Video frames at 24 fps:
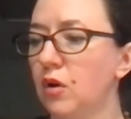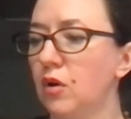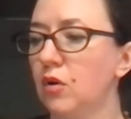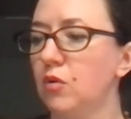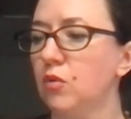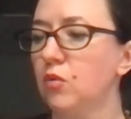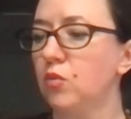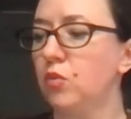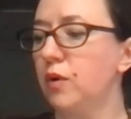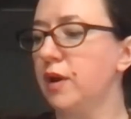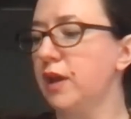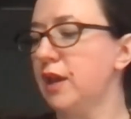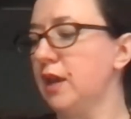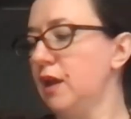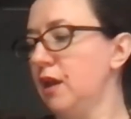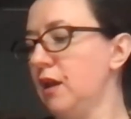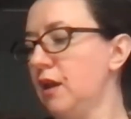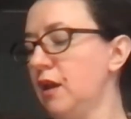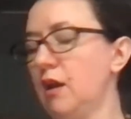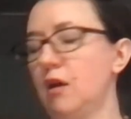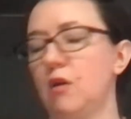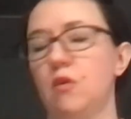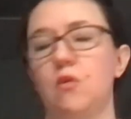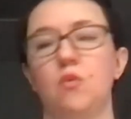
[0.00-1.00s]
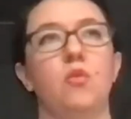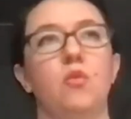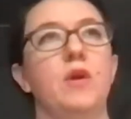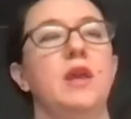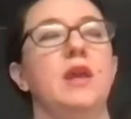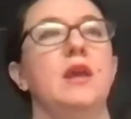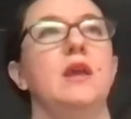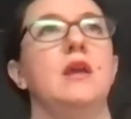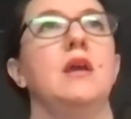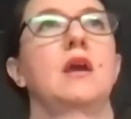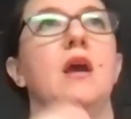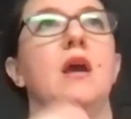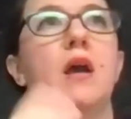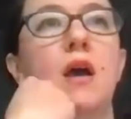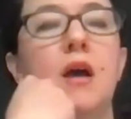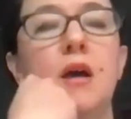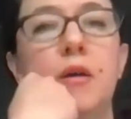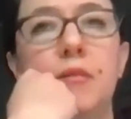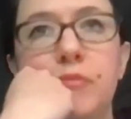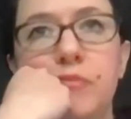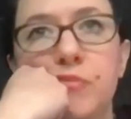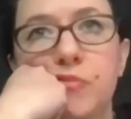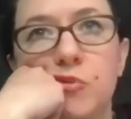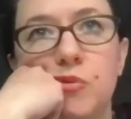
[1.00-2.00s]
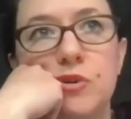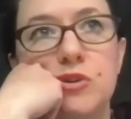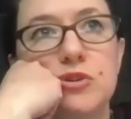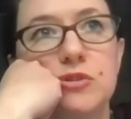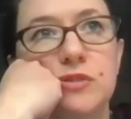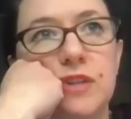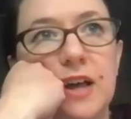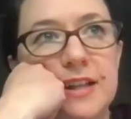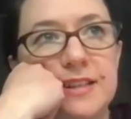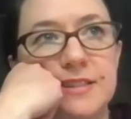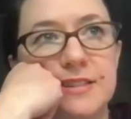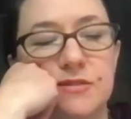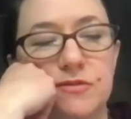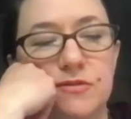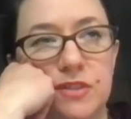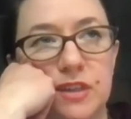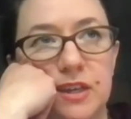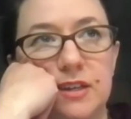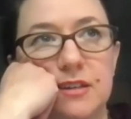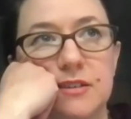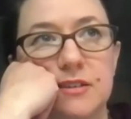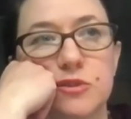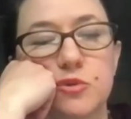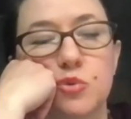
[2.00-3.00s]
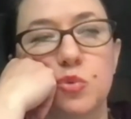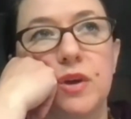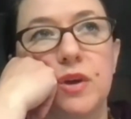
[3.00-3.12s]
we do lots of things.